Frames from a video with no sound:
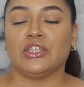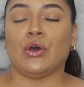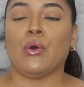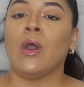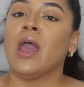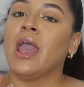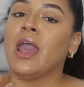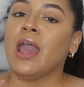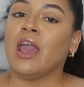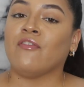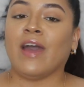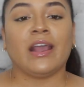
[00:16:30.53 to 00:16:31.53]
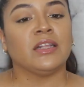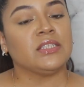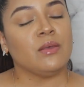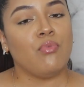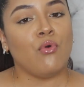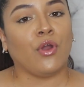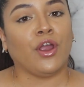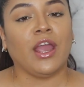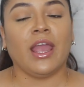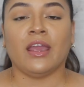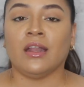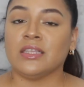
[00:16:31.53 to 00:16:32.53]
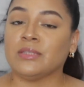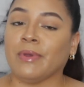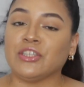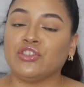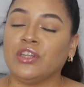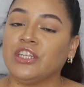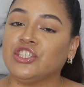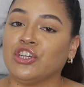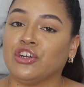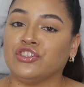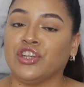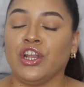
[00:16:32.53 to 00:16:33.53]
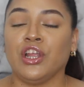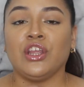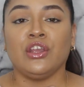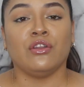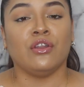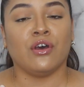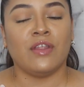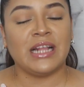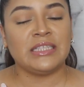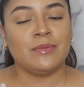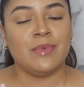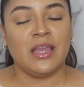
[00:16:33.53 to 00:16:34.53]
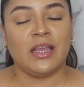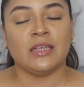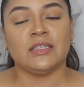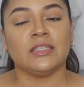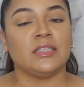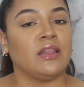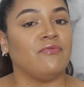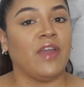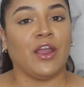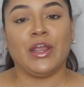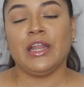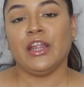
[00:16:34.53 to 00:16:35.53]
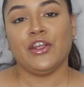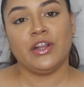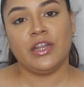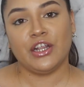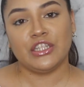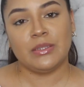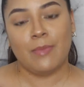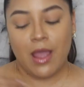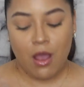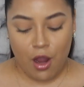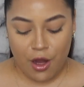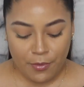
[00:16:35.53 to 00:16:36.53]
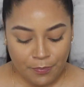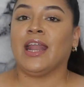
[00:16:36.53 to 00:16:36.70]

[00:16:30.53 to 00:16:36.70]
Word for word: So if I can support any special needs children, you know that's me, because it's very near and dear to my heart.